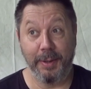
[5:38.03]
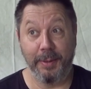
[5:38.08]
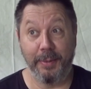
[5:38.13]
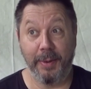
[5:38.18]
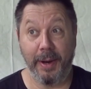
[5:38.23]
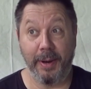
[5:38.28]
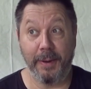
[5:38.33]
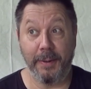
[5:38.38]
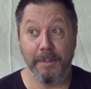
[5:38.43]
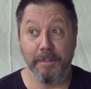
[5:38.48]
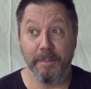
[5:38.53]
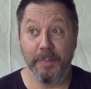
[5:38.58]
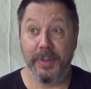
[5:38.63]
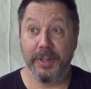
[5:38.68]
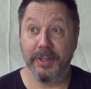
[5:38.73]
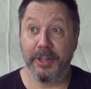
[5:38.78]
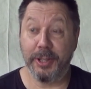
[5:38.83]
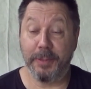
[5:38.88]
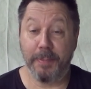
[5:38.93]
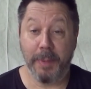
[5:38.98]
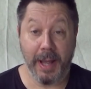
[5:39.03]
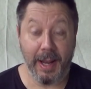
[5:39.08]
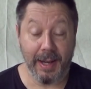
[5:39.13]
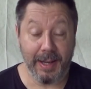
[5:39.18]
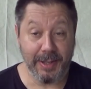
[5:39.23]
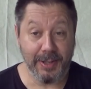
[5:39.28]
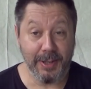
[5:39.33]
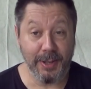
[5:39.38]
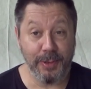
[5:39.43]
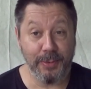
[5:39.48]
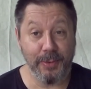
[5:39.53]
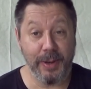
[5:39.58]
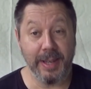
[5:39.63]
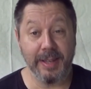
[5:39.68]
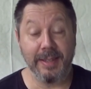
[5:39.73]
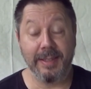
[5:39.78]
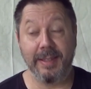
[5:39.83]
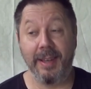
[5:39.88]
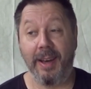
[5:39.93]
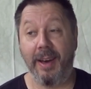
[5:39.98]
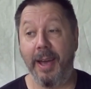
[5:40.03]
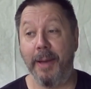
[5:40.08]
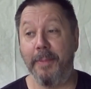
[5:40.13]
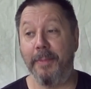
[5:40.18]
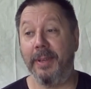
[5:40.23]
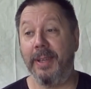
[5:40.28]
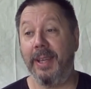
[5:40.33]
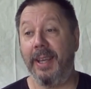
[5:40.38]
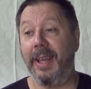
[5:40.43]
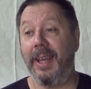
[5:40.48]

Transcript: well just barely two weeks time